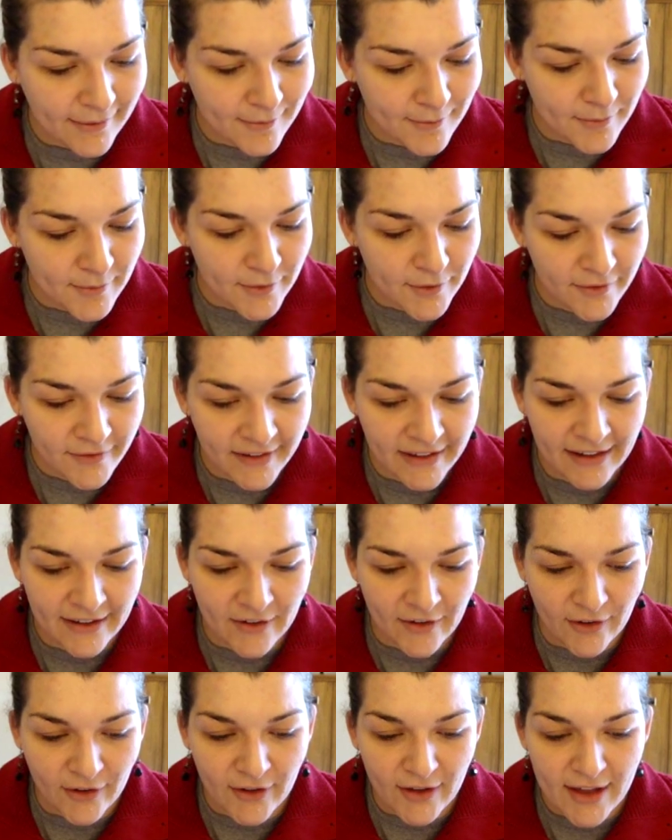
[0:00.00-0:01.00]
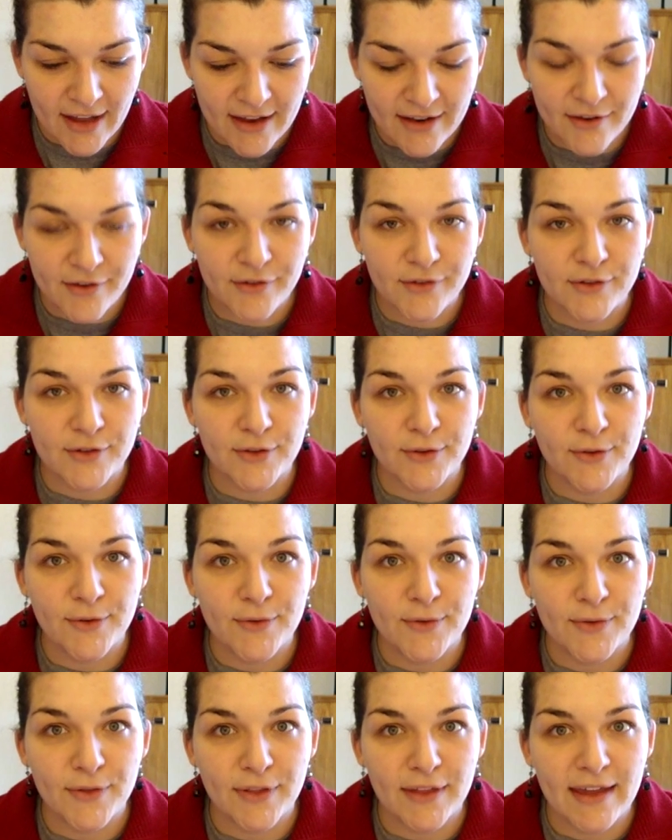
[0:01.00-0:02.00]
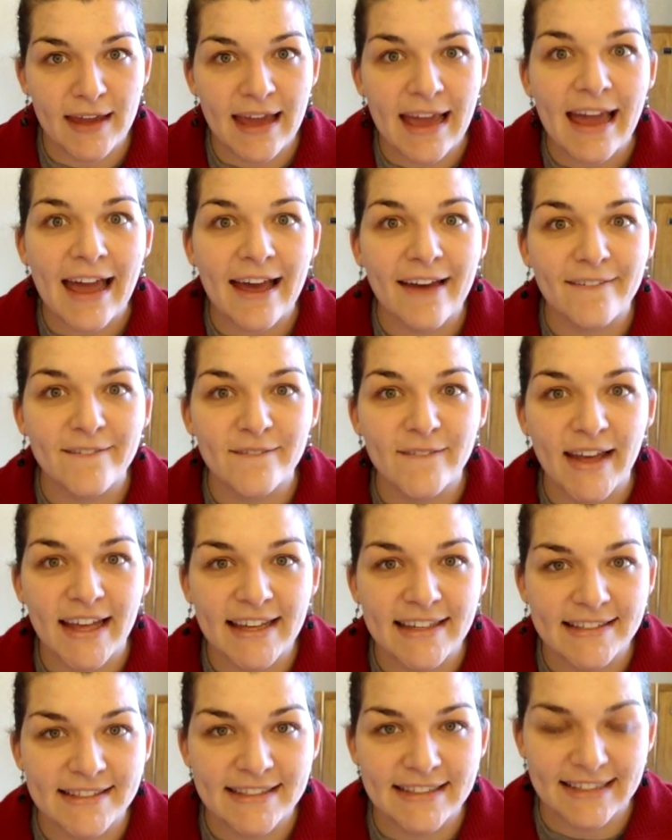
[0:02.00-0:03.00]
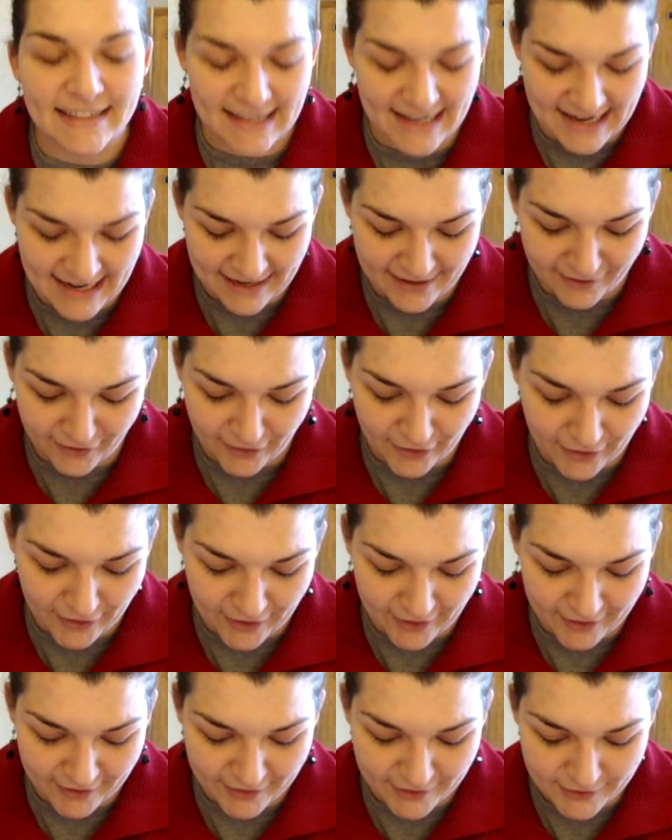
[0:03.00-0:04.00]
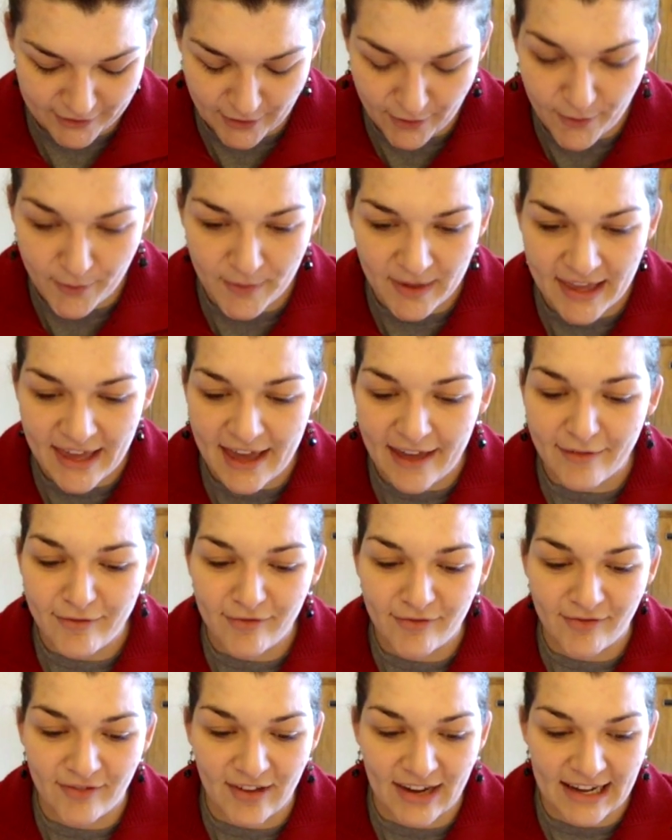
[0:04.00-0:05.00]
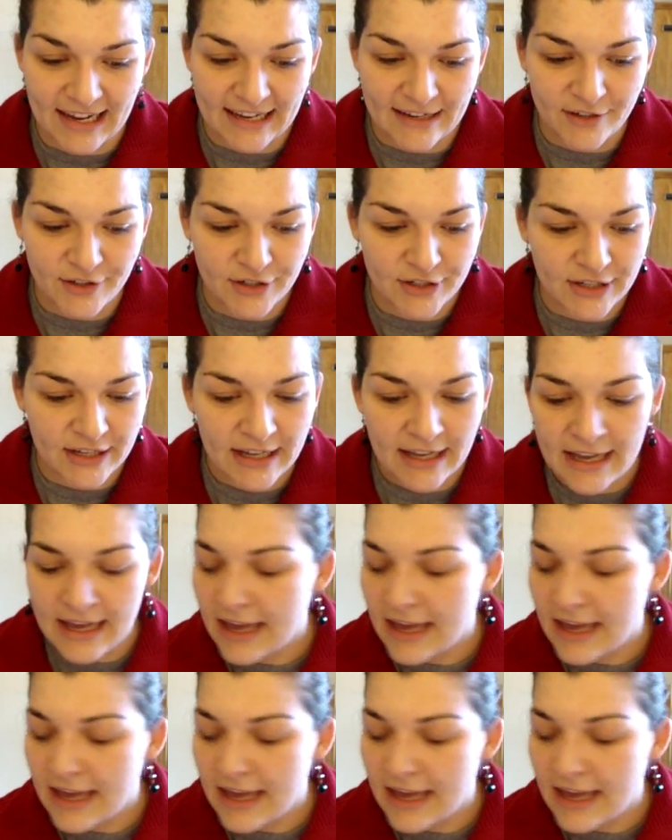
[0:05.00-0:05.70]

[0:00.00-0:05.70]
Moving on to the best knit along. So we have finished.